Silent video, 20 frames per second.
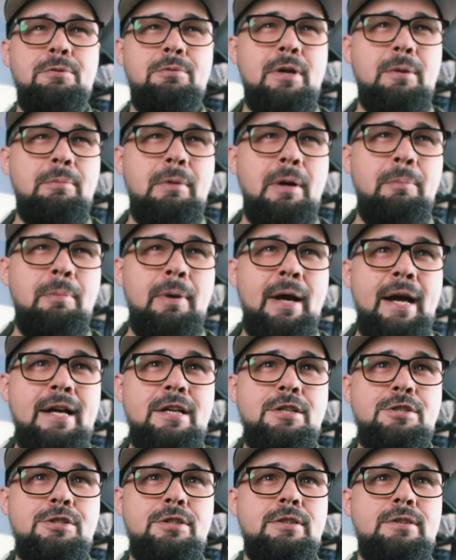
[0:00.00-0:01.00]
you one of my
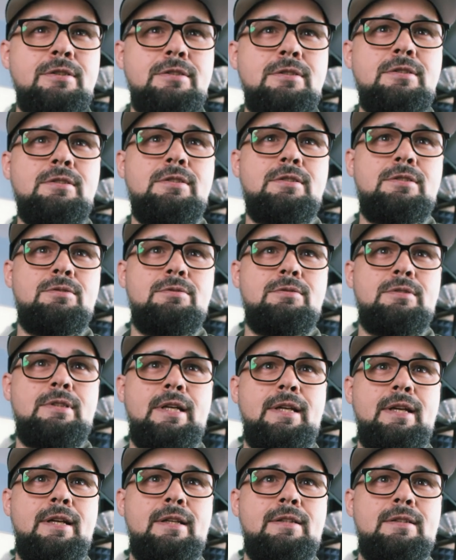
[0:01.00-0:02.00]
passions. As soon as
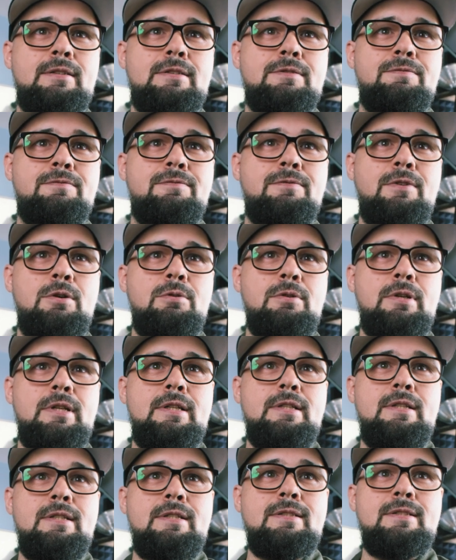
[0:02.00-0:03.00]
I get this
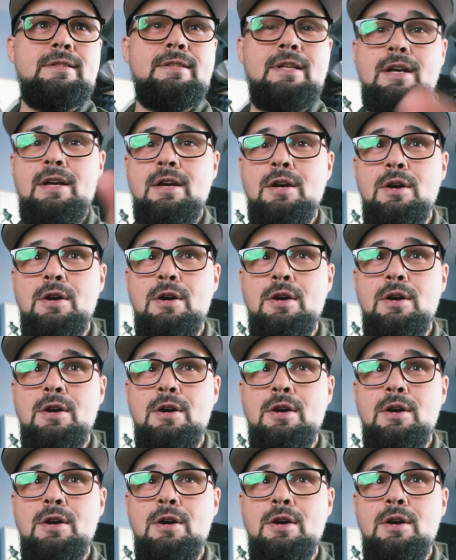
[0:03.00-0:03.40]
focused,